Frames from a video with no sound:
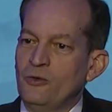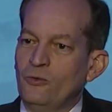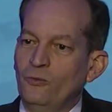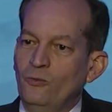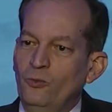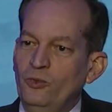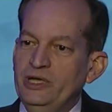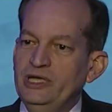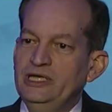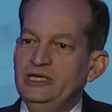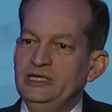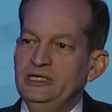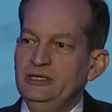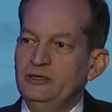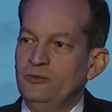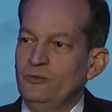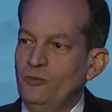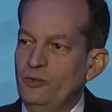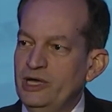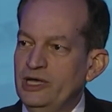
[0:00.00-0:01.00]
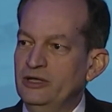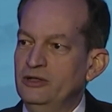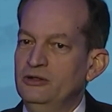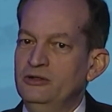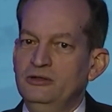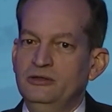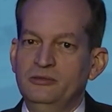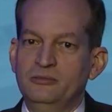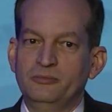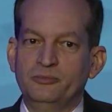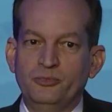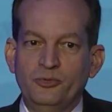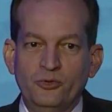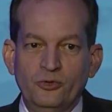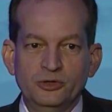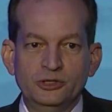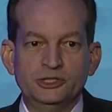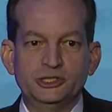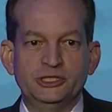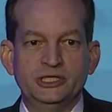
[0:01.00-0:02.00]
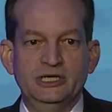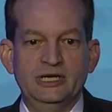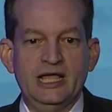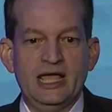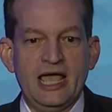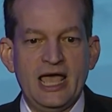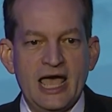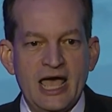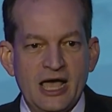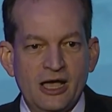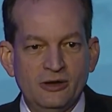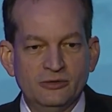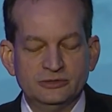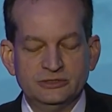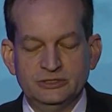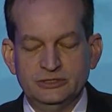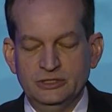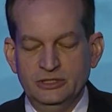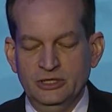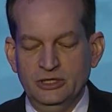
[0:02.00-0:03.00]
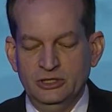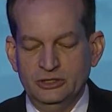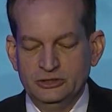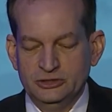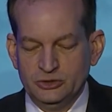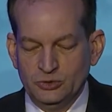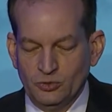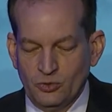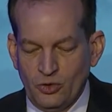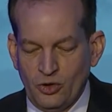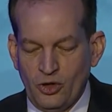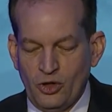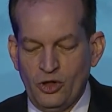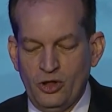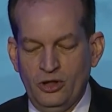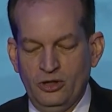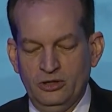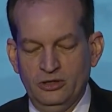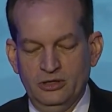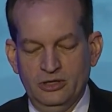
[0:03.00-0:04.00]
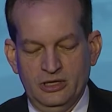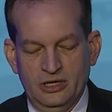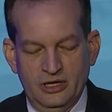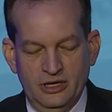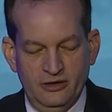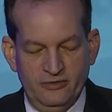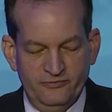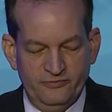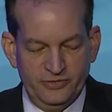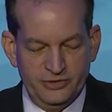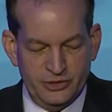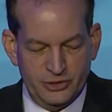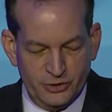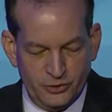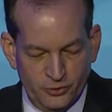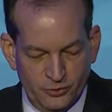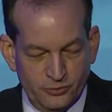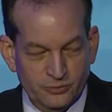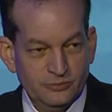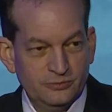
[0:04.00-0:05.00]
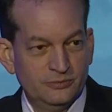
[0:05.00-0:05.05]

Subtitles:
we will push it out to all of you.